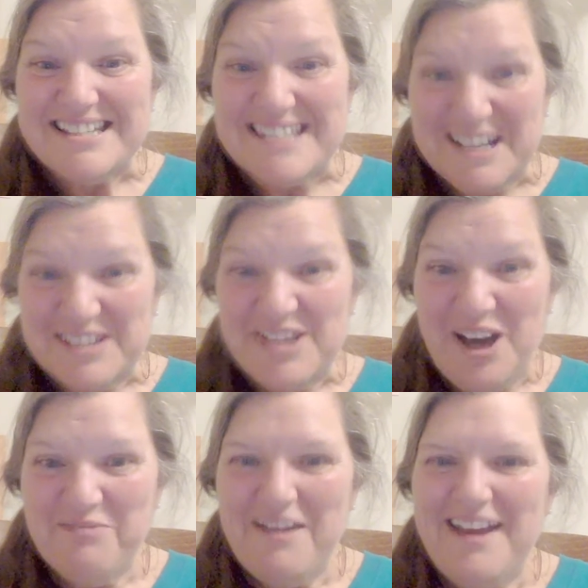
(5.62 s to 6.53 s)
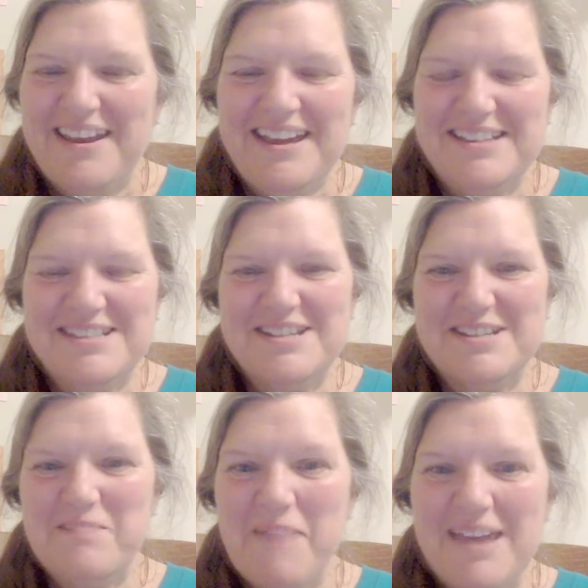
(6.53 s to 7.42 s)
6 already. It's
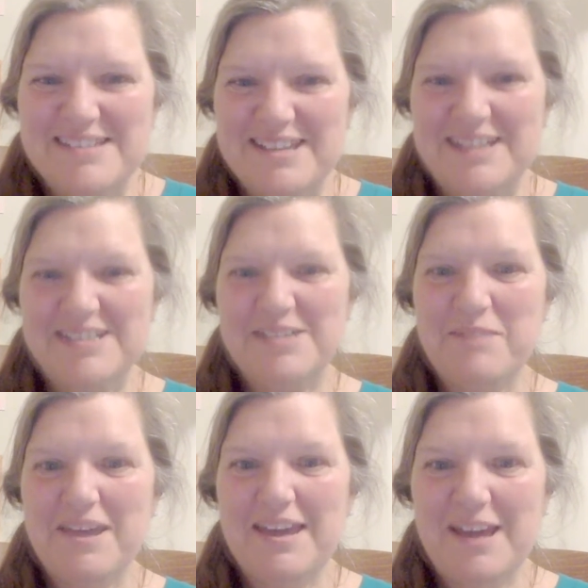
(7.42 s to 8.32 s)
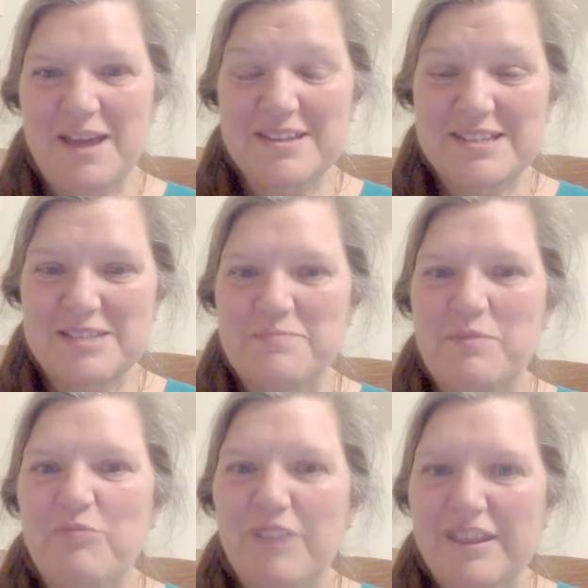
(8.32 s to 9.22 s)
just amazing to me. This has
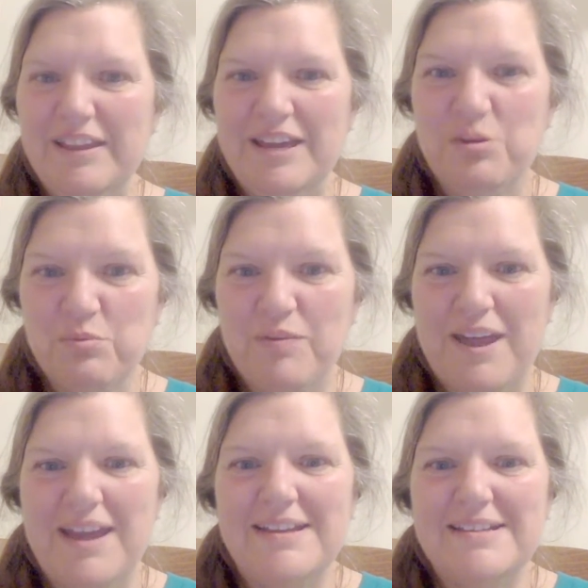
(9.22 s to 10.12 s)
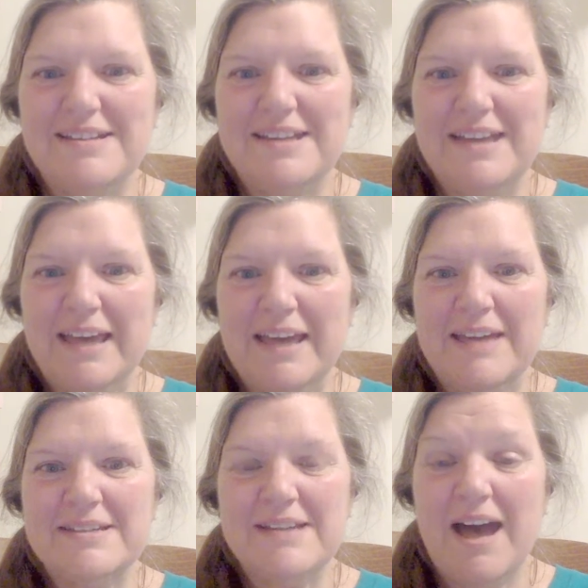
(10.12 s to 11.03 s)
been really great.
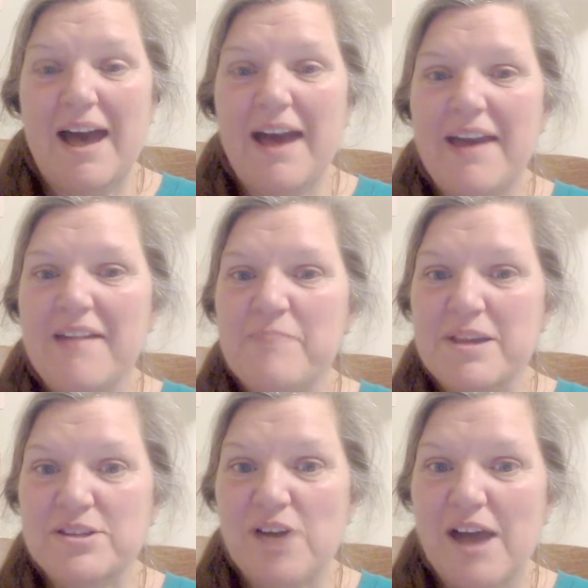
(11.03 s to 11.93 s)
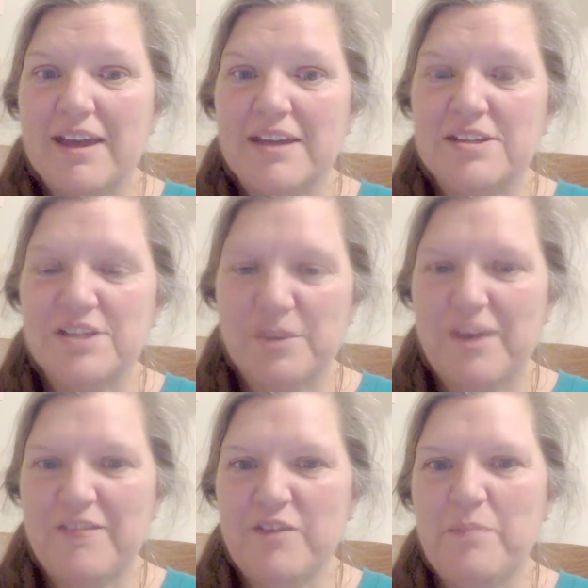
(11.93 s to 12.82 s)
And I have been talking to
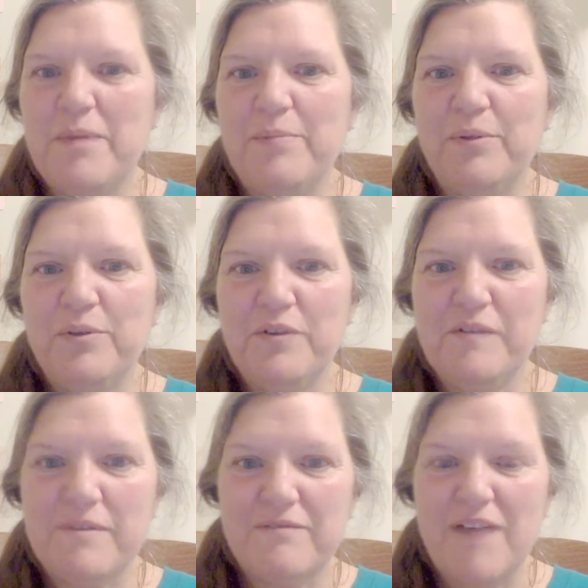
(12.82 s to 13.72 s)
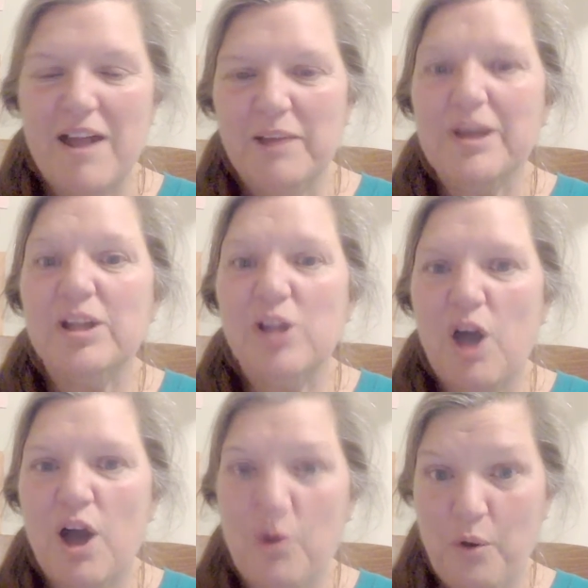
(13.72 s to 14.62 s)
quite a few people who have been following
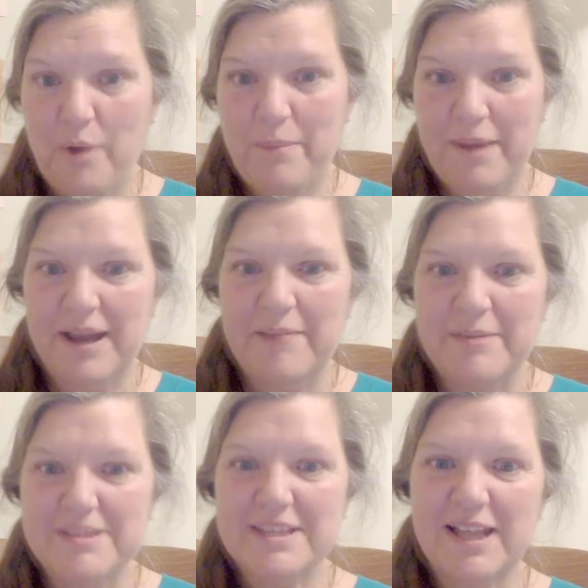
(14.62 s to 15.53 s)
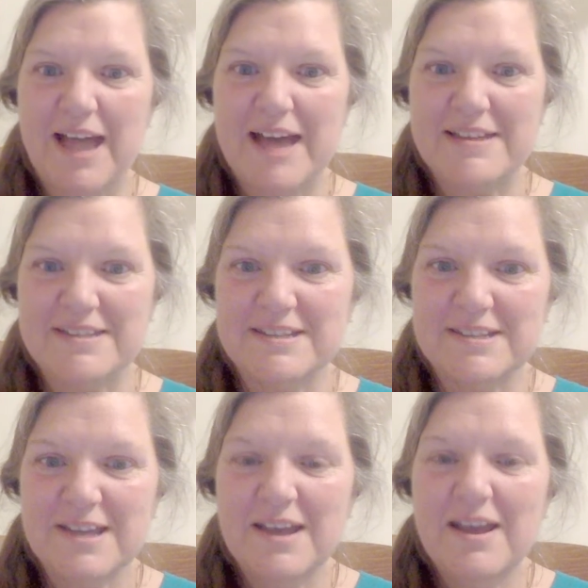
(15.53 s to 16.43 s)
along or been coming to the classes.